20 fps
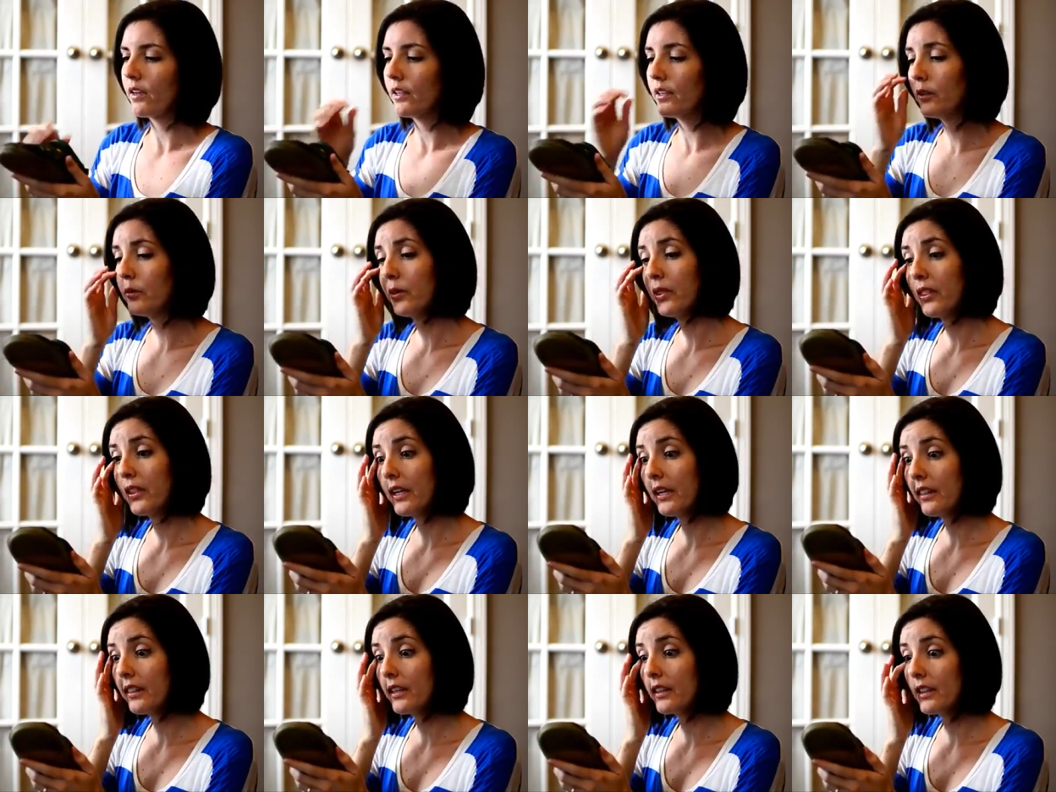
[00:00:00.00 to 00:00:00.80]
You would
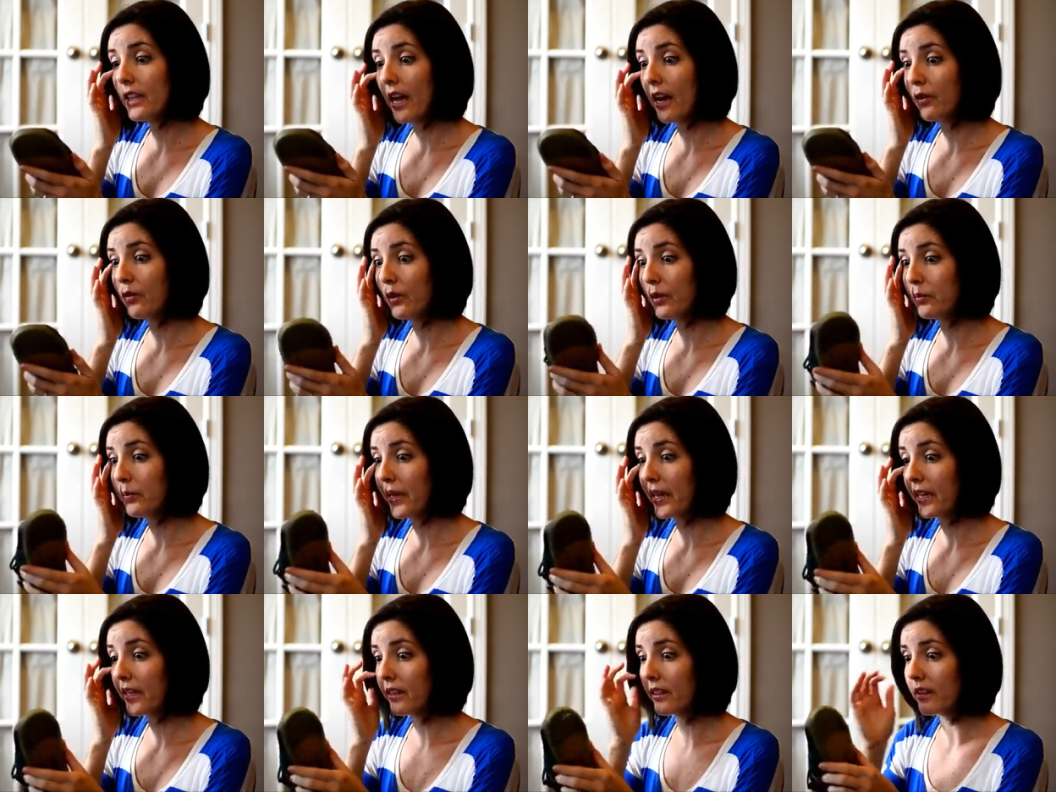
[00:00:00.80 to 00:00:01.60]
think that that would
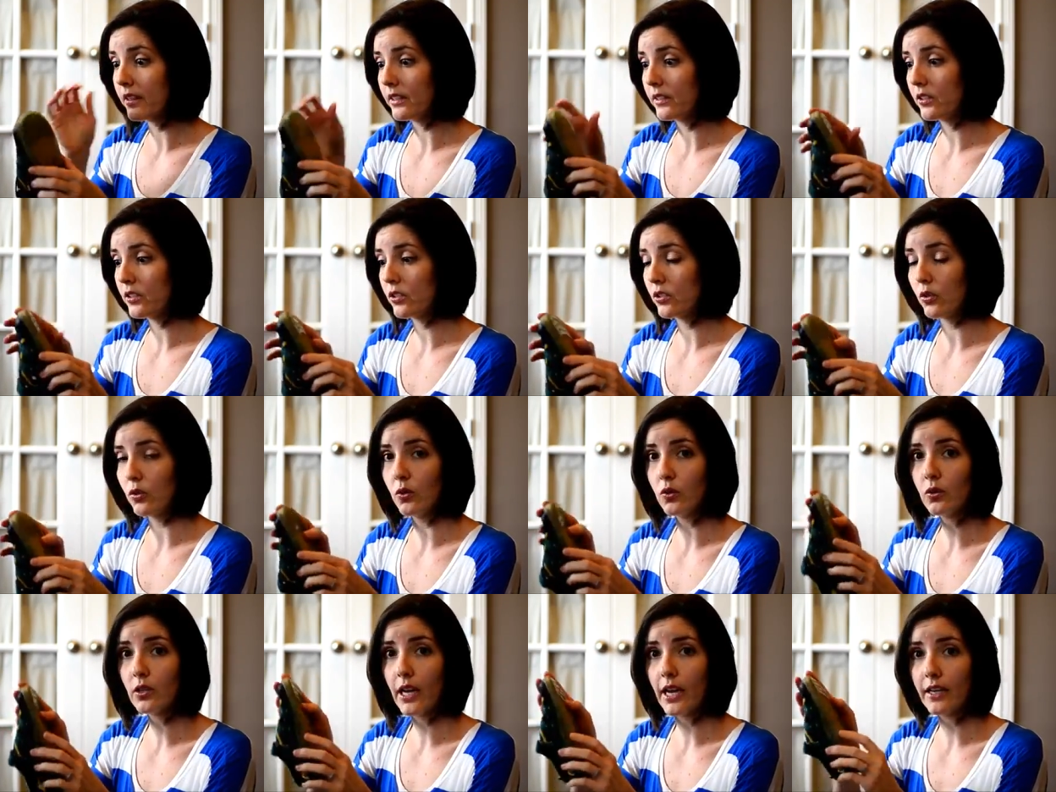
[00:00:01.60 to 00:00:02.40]
make the
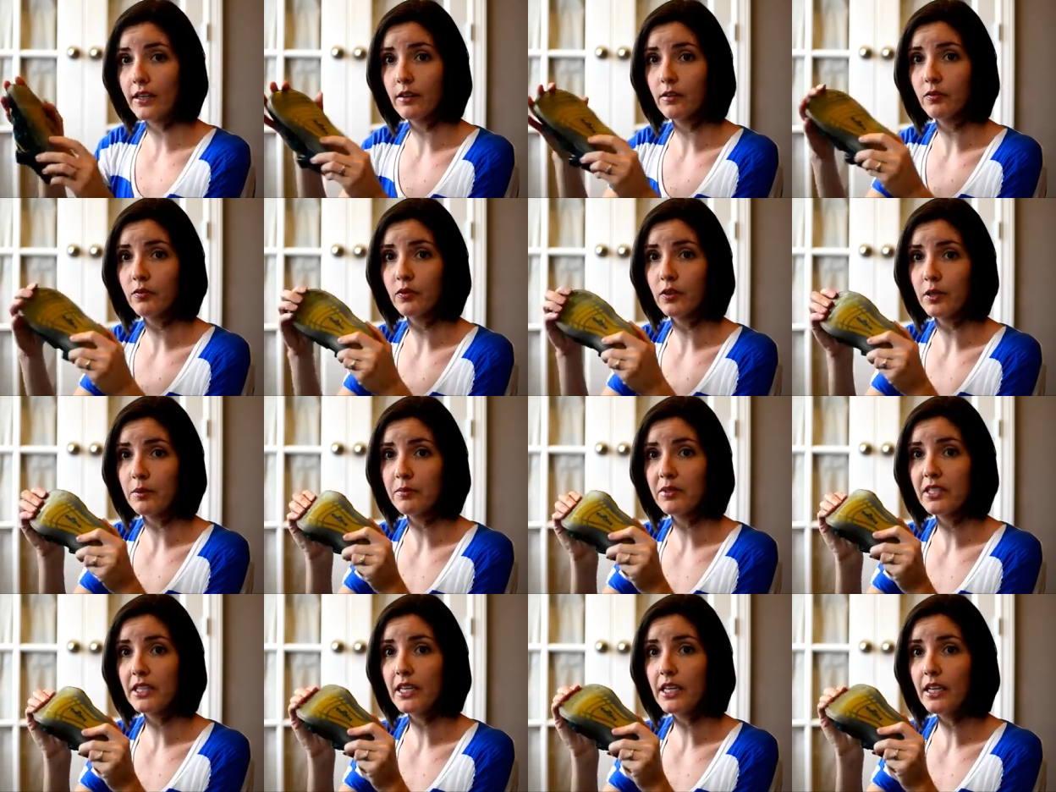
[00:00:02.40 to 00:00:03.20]
sole kind of
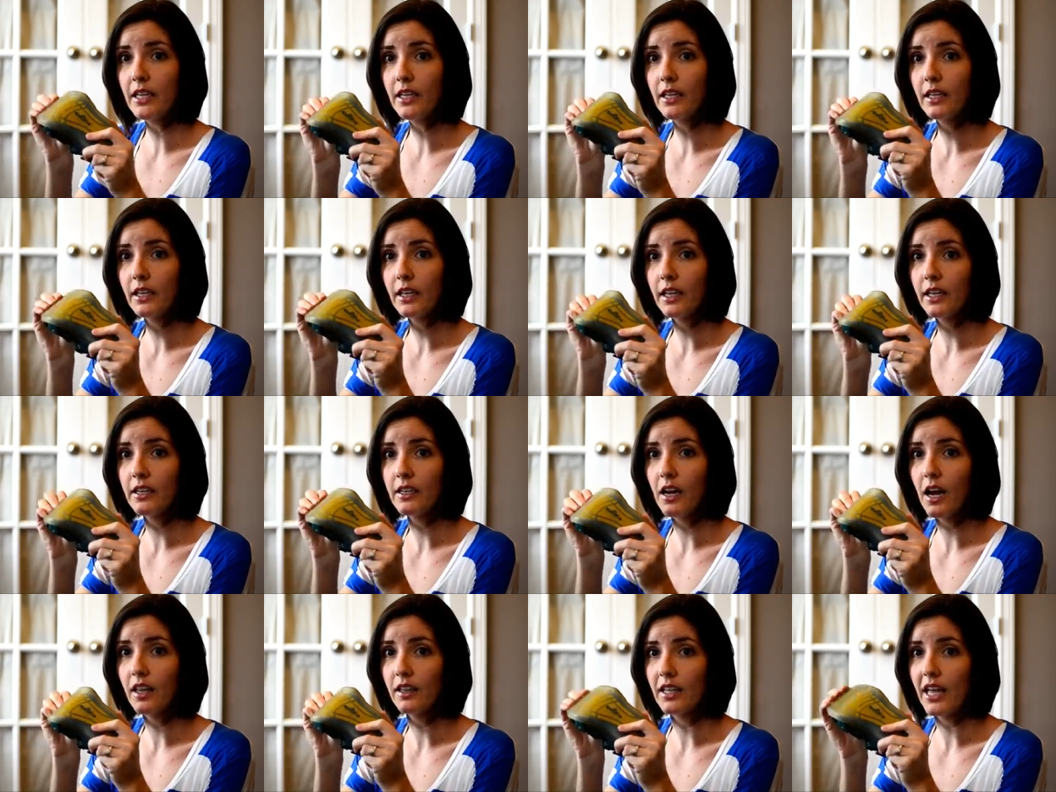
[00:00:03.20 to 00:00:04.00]
flimsy and
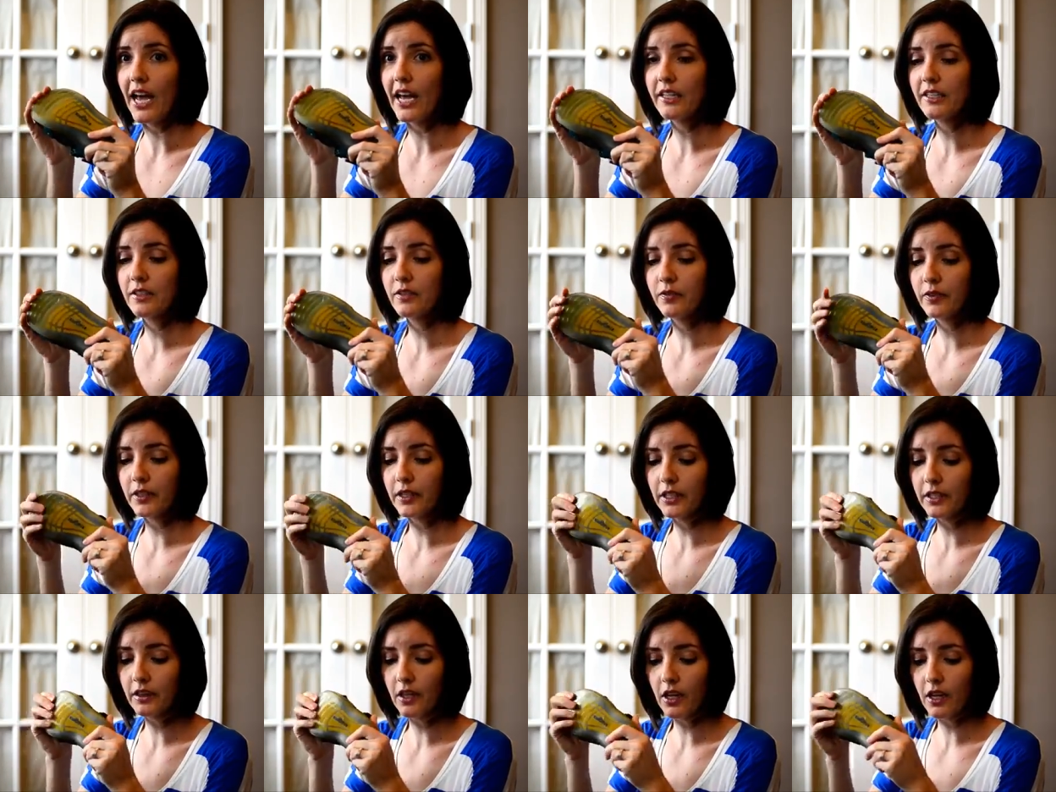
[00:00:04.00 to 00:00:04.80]
not last
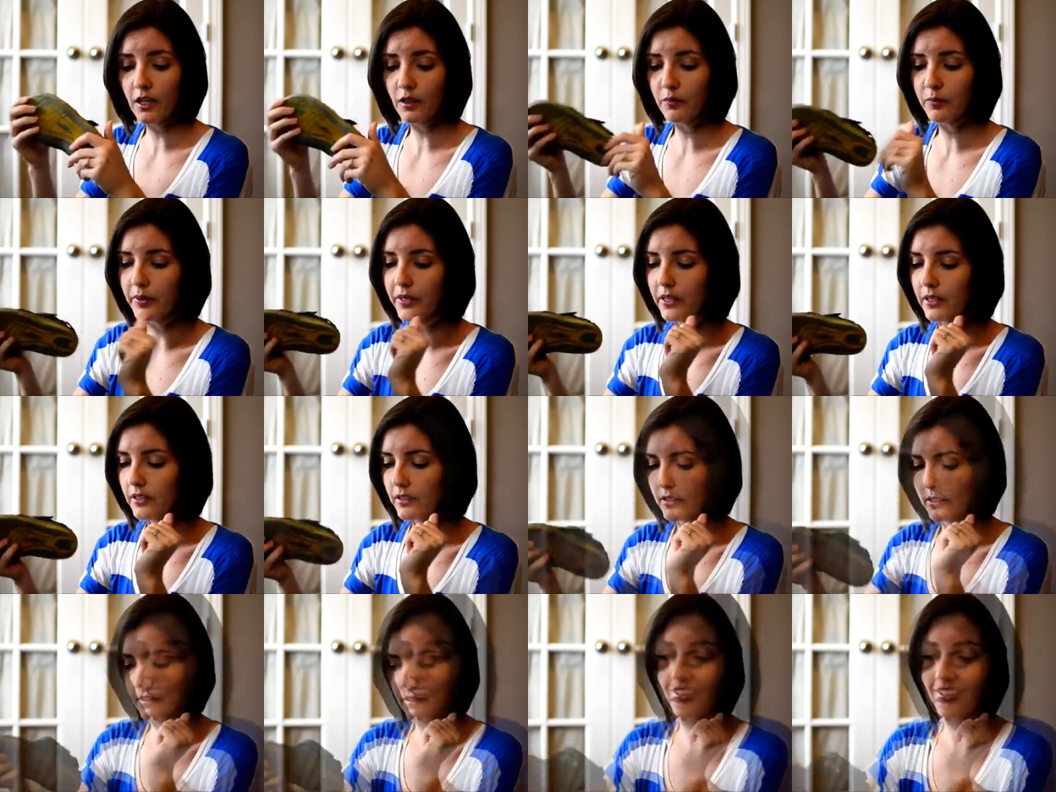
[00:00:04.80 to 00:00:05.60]
very long, but